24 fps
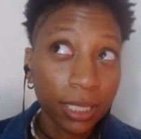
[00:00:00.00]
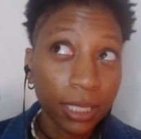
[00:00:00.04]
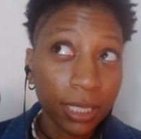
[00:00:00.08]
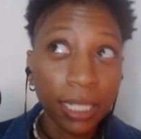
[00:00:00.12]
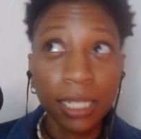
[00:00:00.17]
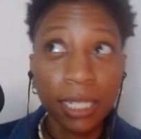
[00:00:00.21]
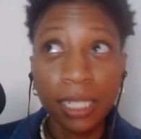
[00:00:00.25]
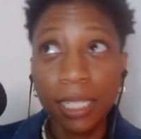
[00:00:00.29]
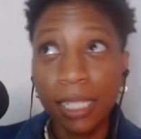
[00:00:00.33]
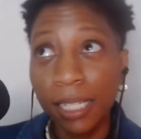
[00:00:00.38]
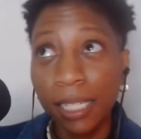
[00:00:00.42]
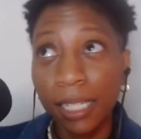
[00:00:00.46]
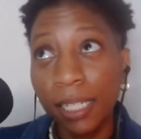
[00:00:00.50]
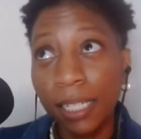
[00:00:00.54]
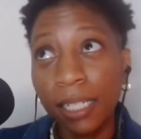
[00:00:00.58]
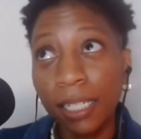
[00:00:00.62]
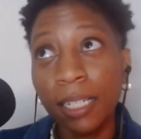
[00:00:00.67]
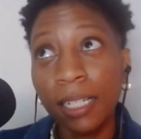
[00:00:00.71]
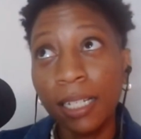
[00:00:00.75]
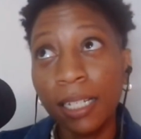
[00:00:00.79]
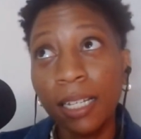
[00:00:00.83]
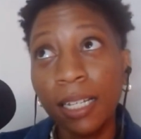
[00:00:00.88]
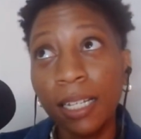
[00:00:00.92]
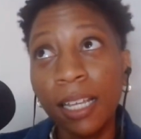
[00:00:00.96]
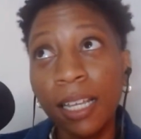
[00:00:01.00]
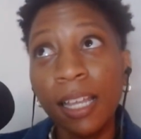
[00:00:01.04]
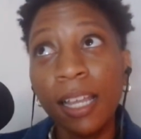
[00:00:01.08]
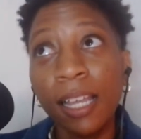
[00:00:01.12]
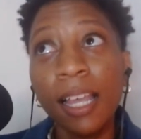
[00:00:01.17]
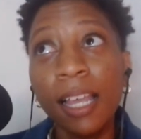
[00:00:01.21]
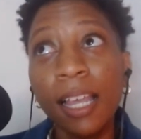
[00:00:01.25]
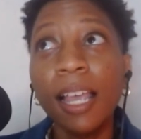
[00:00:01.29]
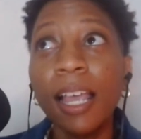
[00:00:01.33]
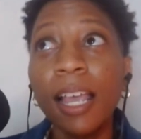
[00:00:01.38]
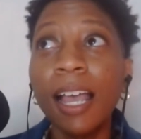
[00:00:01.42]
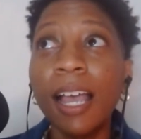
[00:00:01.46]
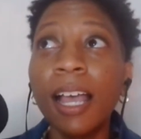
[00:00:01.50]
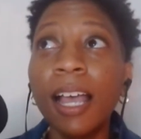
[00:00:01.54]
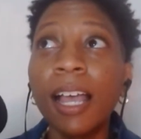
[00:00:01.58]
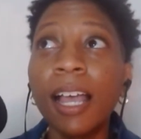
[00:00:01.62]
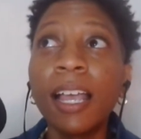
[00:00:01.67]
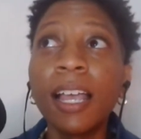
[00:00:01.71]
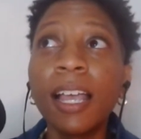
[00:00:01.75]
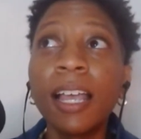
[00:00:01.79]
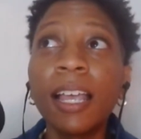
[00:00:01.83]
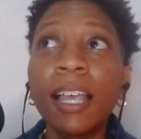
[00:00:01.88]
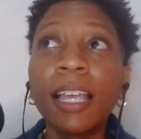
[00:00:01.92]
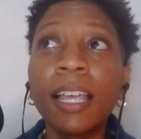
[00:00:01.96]
again,
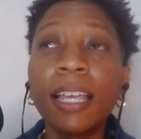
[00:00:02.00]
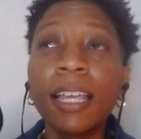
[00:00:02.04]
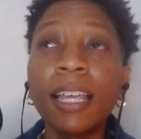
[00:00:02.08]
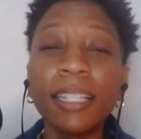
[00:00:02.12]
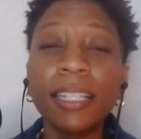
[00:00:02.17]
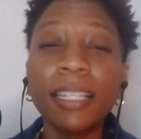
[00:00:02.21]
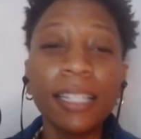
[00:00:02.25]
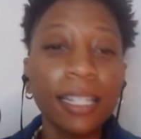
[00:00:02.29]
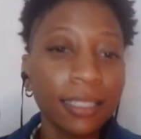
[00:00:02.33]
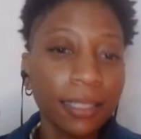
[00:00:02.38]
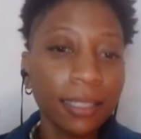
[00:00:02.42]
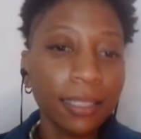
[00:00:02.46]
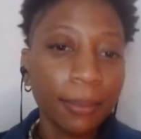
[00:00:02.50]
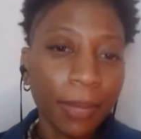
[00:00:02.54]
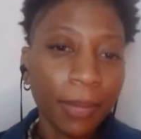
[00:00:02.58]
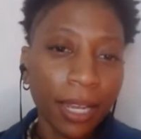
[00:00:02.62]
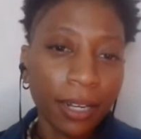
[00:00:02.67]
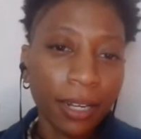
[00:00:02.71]
it doesn't matter